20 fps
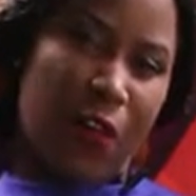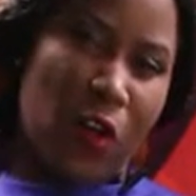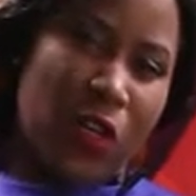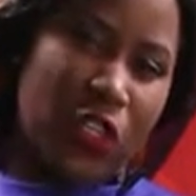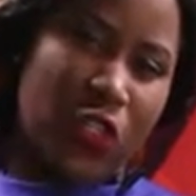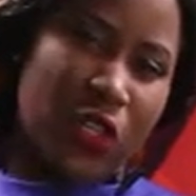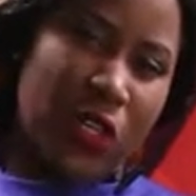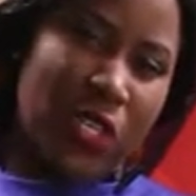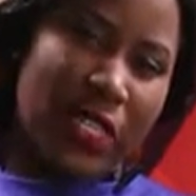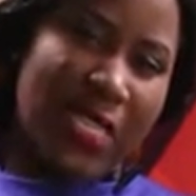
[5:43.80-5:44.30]
Of
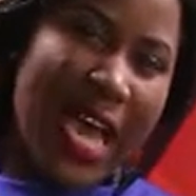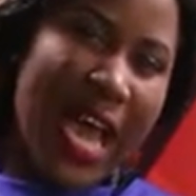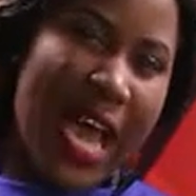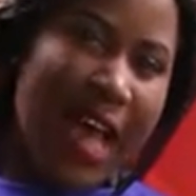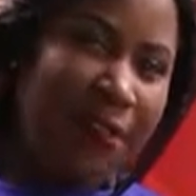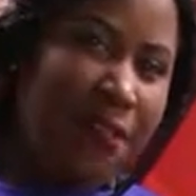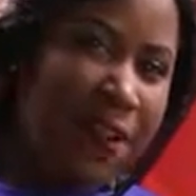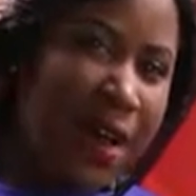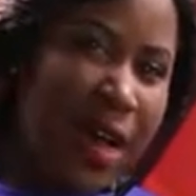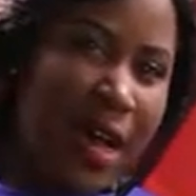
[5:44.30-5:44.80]
course, you can
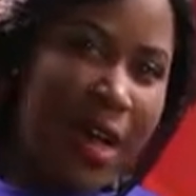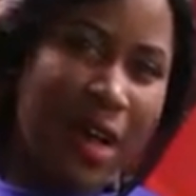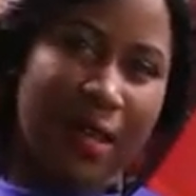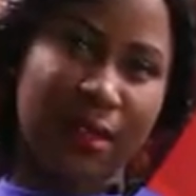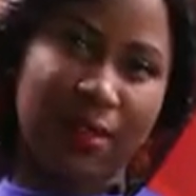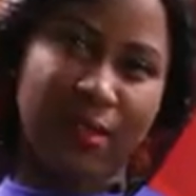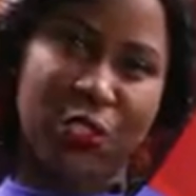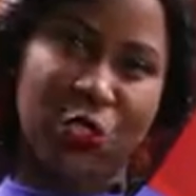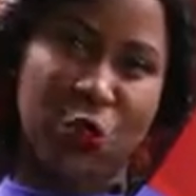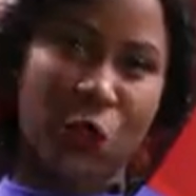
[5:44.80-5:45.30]

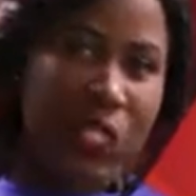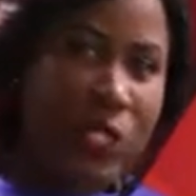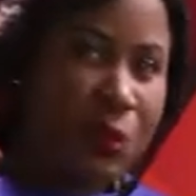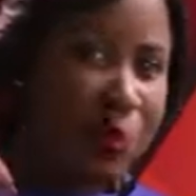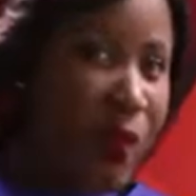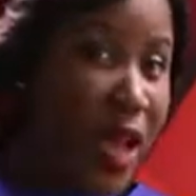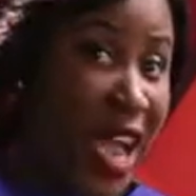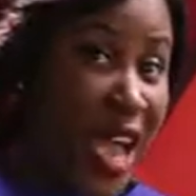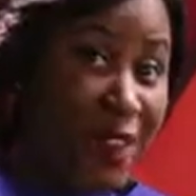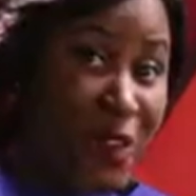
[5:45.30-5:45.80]
have
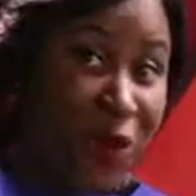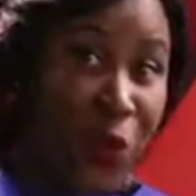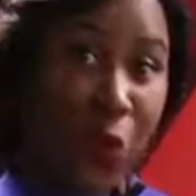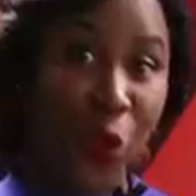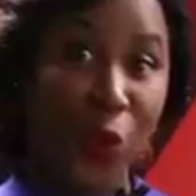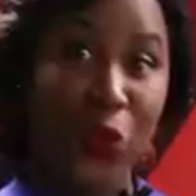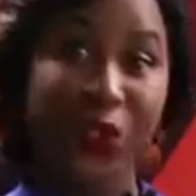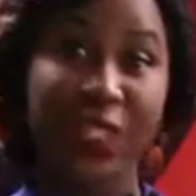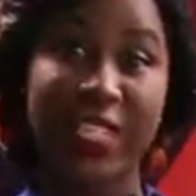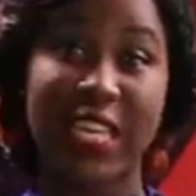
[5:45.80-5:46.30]
doing
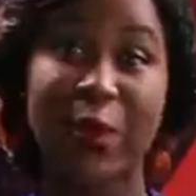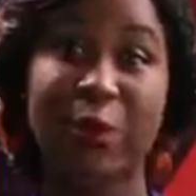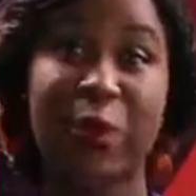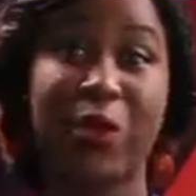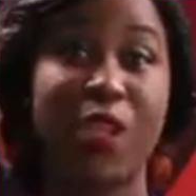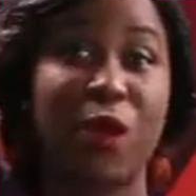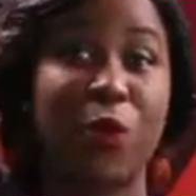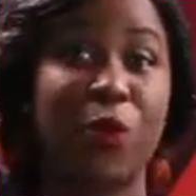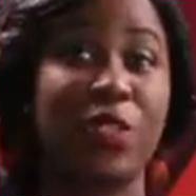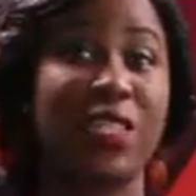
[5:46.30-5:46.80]
payroll,
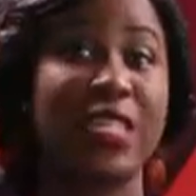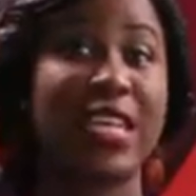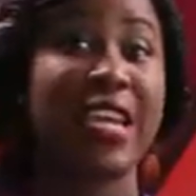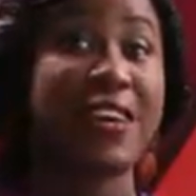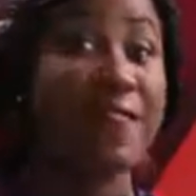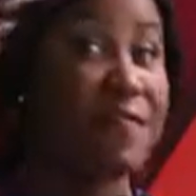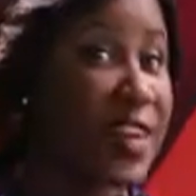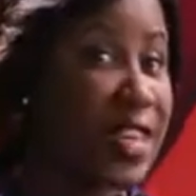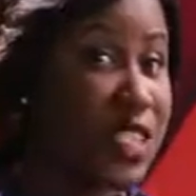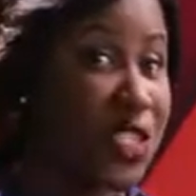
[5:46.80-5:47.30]
keeping up with
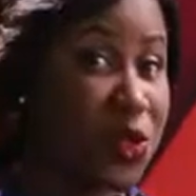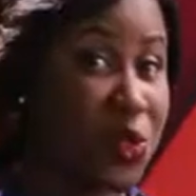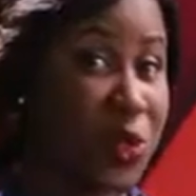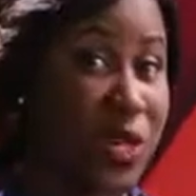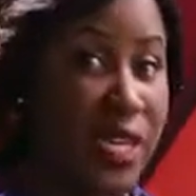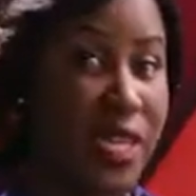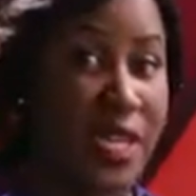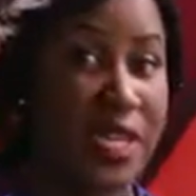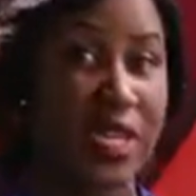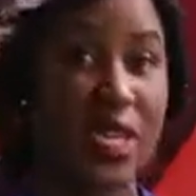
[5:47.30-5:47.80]

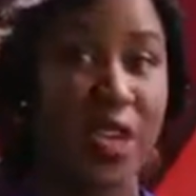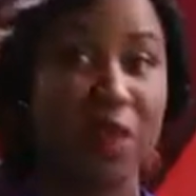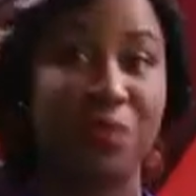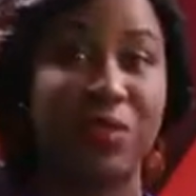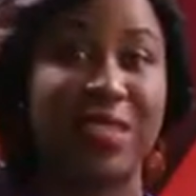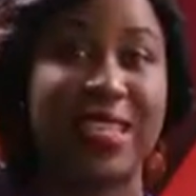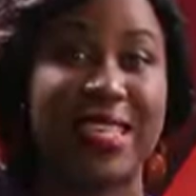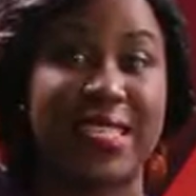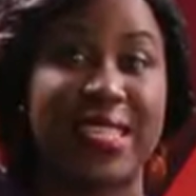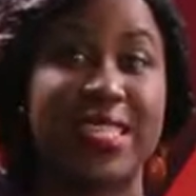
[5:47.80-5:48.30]
inventory,
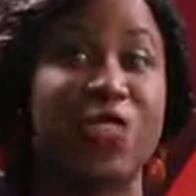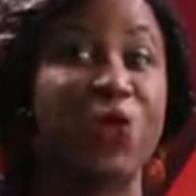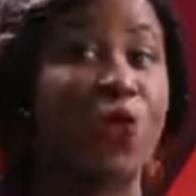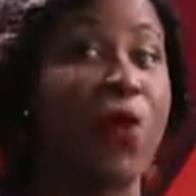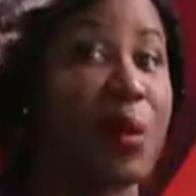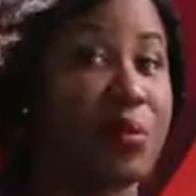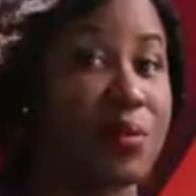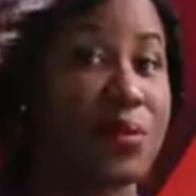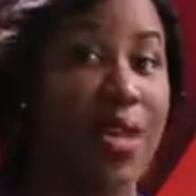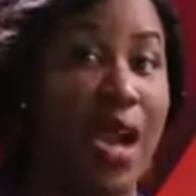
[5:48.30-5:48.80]
updating the
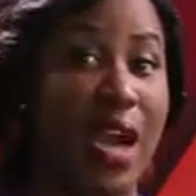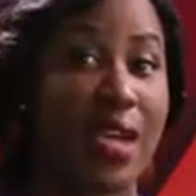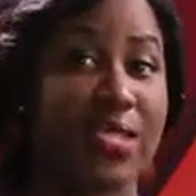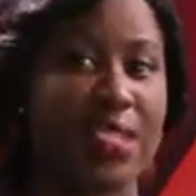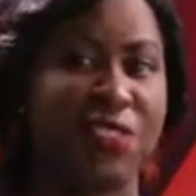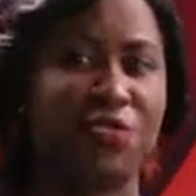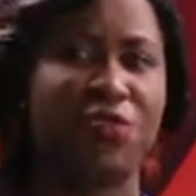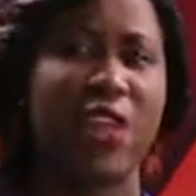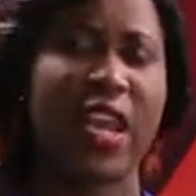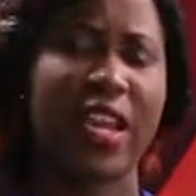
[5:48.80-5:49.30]

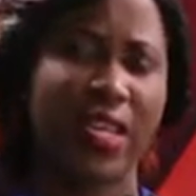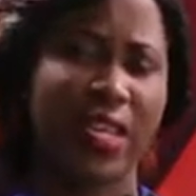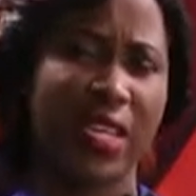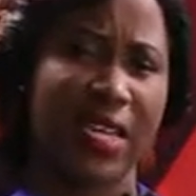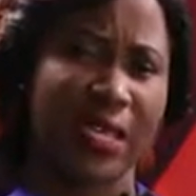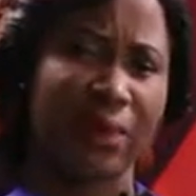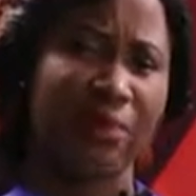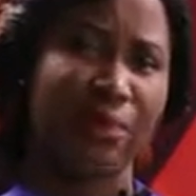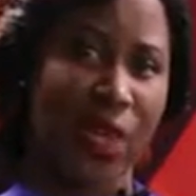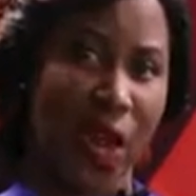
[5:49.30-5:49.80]
website, and
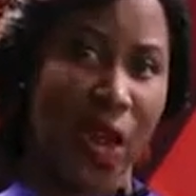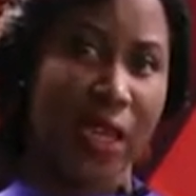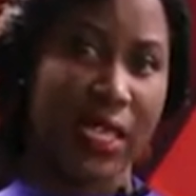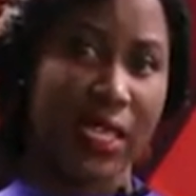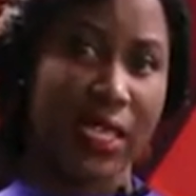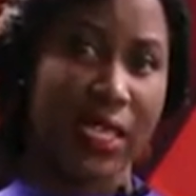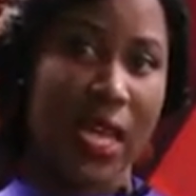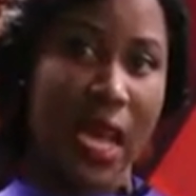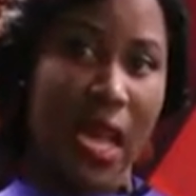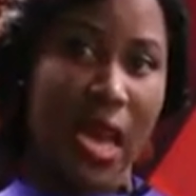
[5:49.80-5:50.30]
regularly
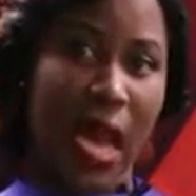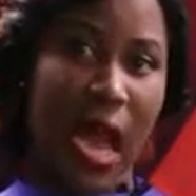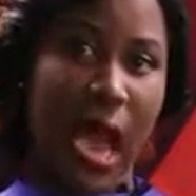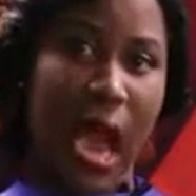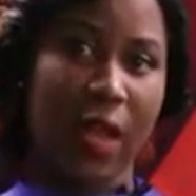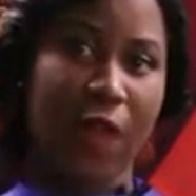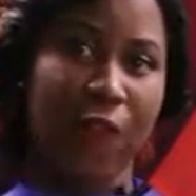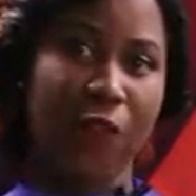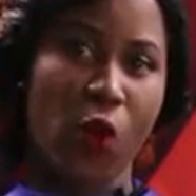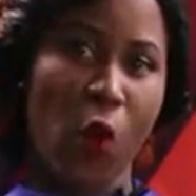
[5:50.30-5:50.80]
blogging,
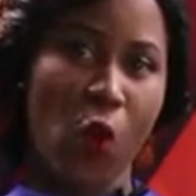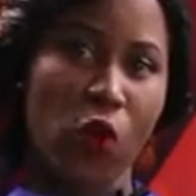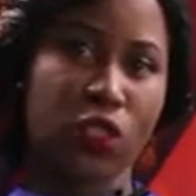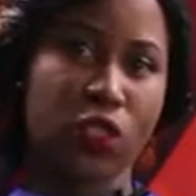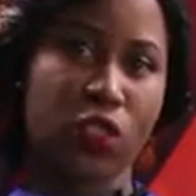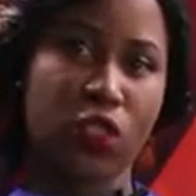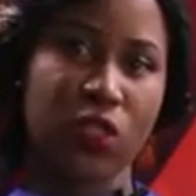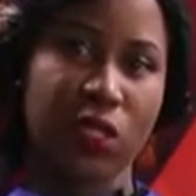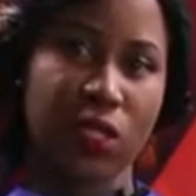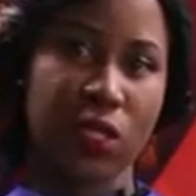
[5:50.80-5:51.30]
and of
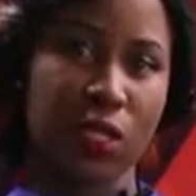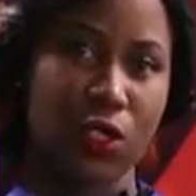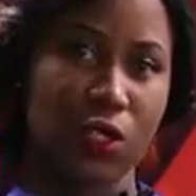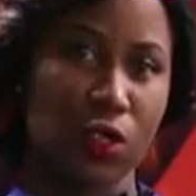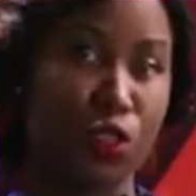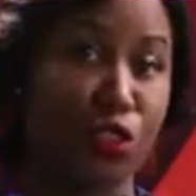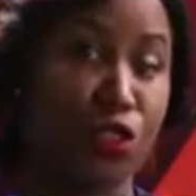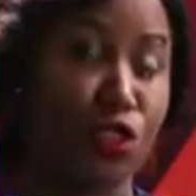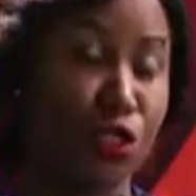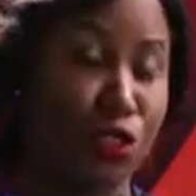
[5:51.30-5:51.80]
course, using
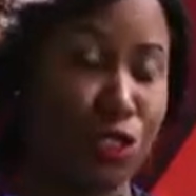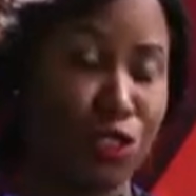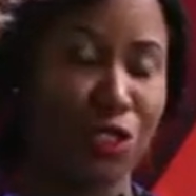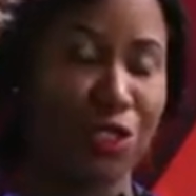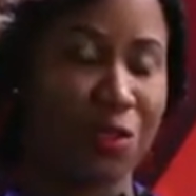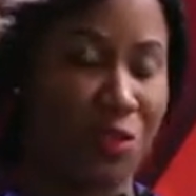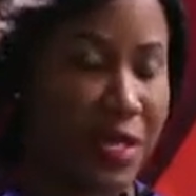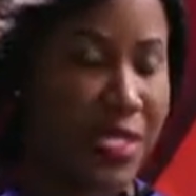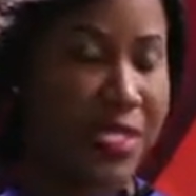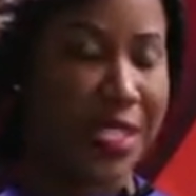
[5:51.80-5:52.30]
your
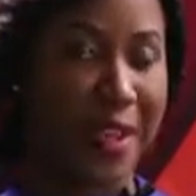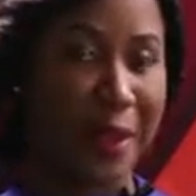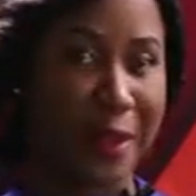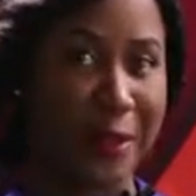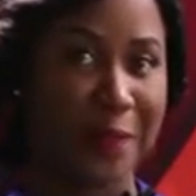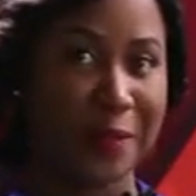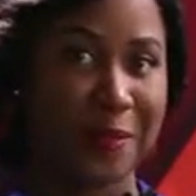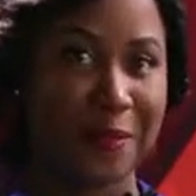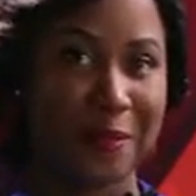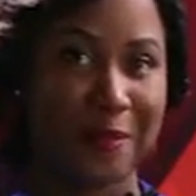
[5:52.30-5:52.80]
social
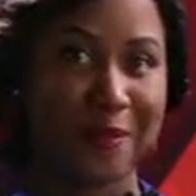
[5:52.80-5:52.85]
media.